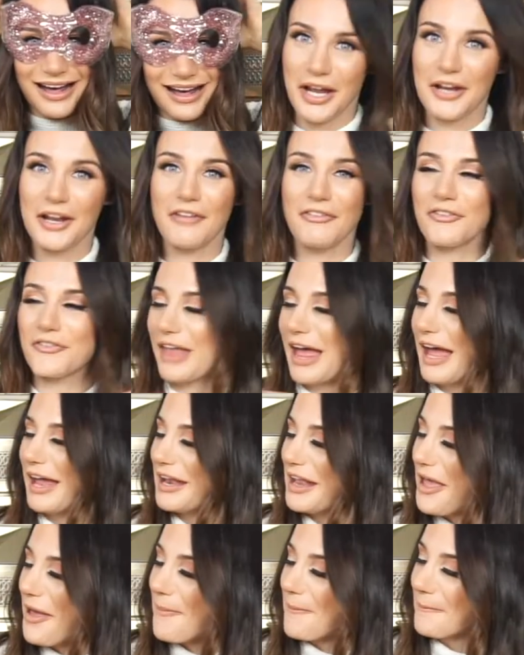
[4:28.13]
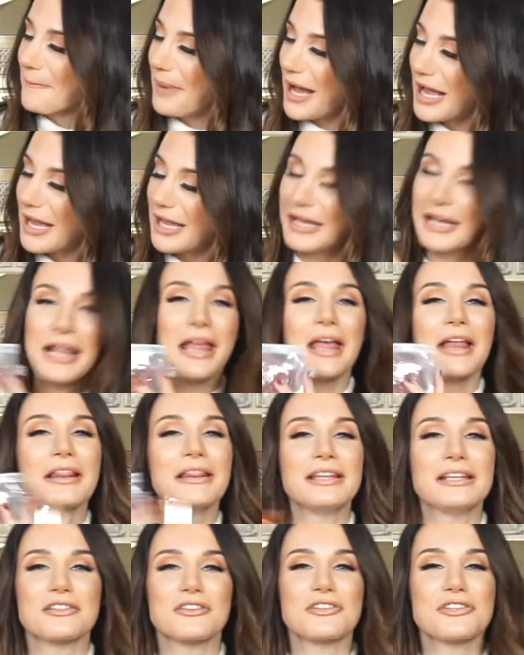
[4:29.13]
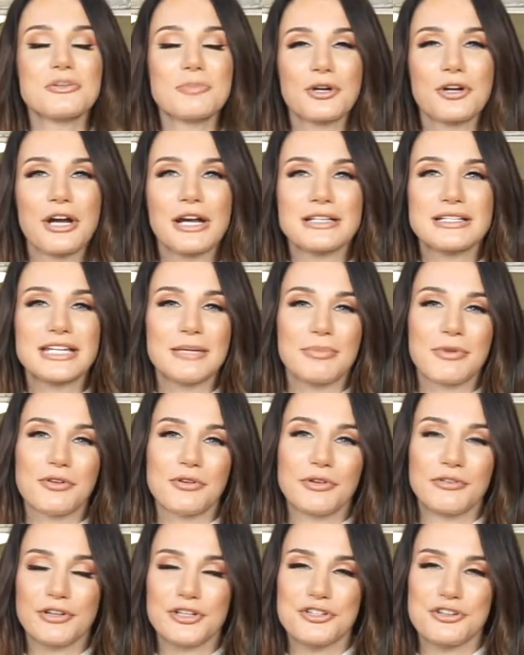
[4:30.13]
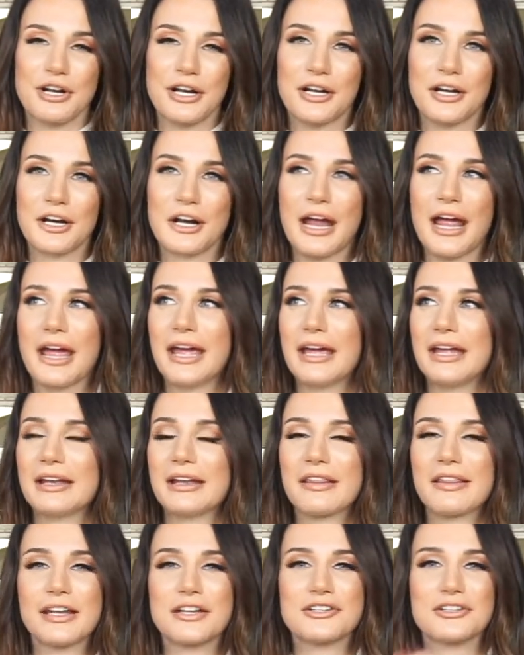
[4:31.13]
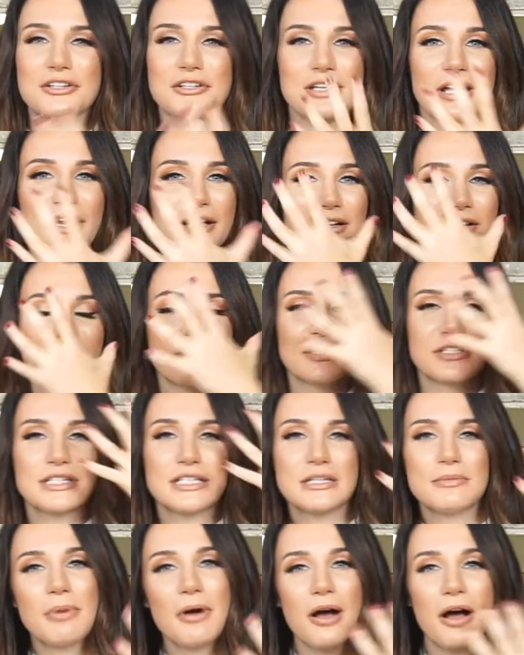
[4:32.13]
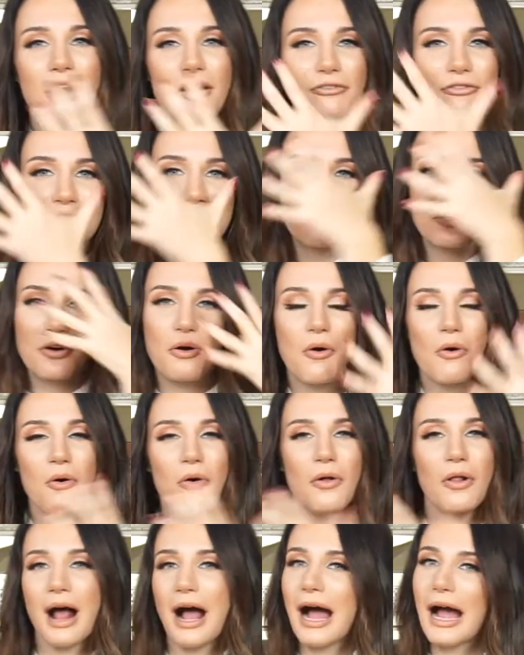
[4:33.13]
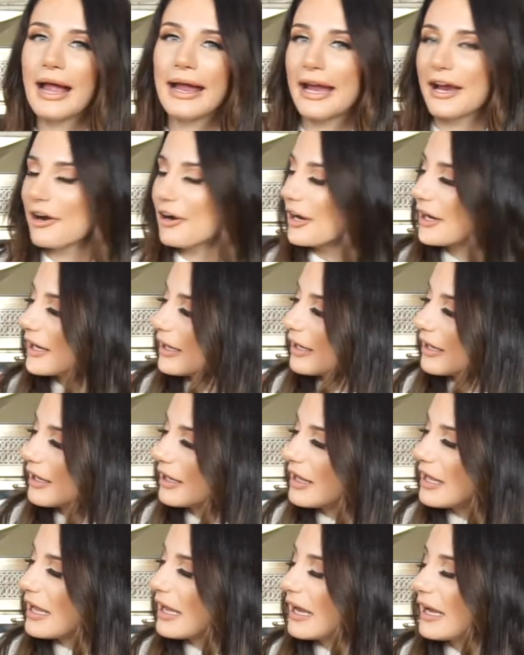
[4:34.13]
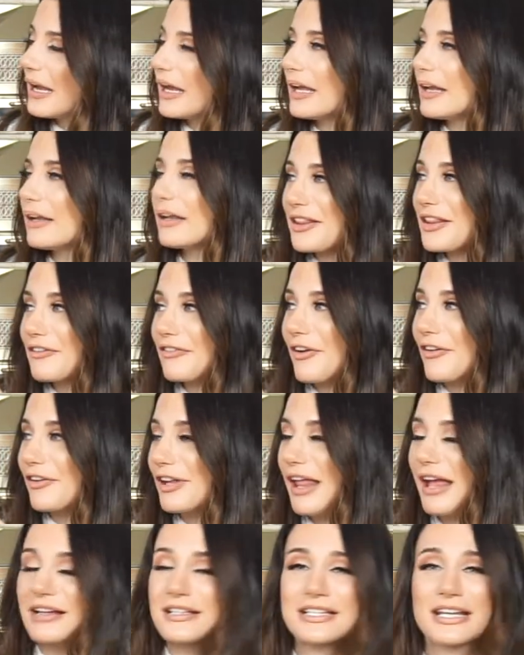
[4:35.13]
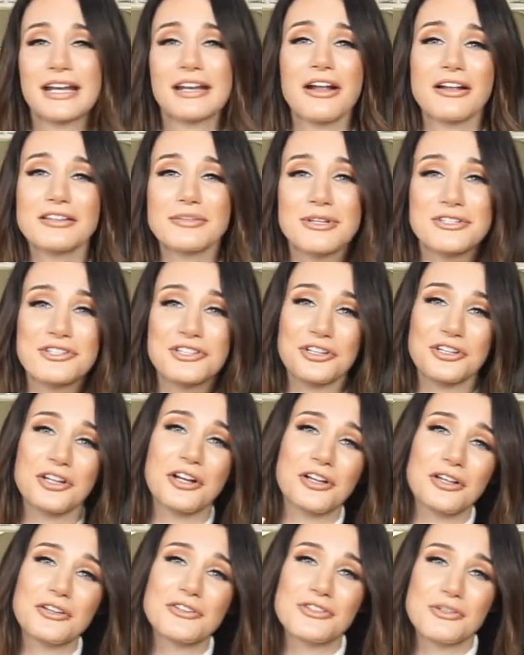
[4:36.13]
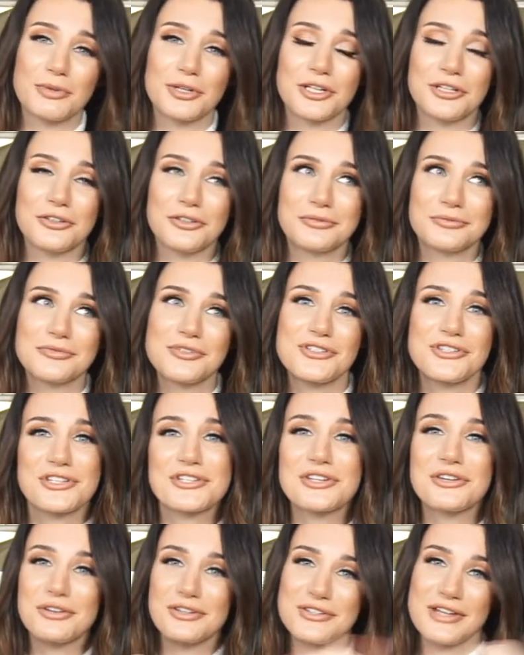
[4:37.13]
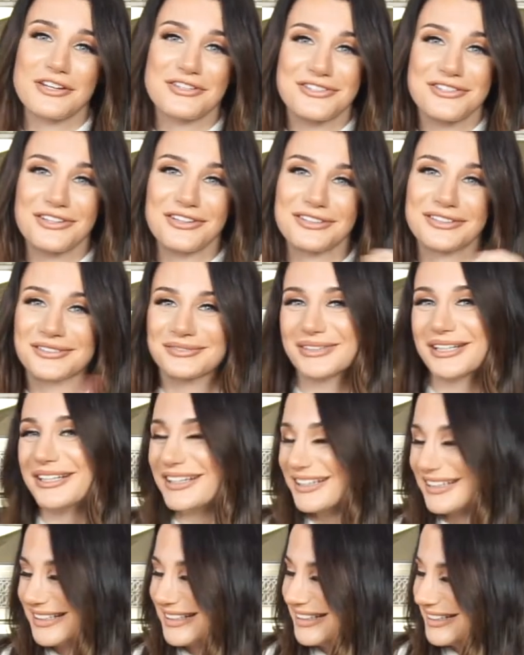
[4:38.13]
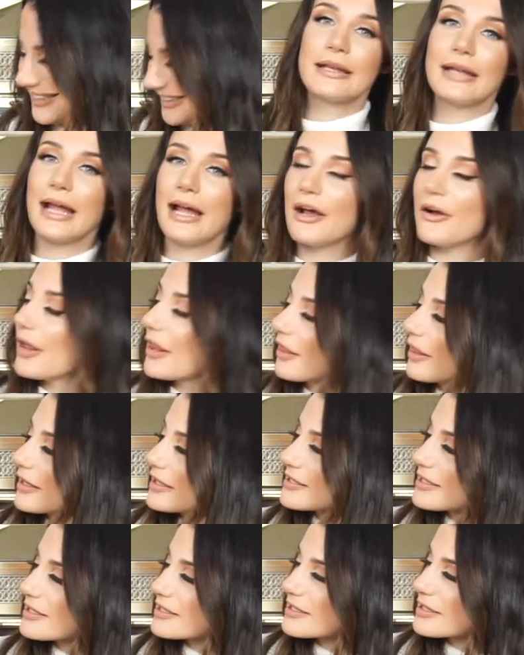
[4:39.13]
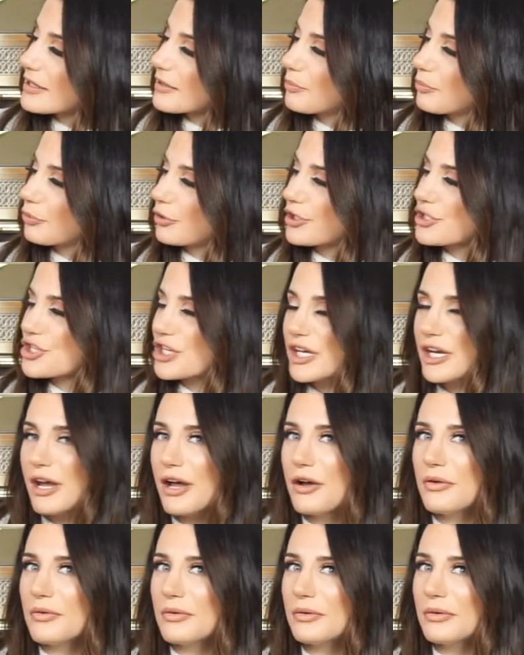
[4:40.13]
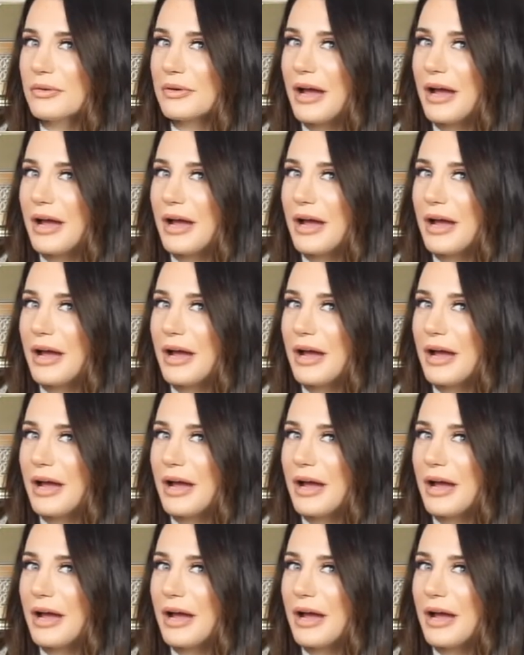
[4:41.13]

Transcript: Enough of that. But these are super great to keep in the refrigerator, and they just kind of depuff your whole eye area, and they're very relaxing, and not to mention you're gonna look super cute, just as cute as I just looked. Now this is the Briogeo.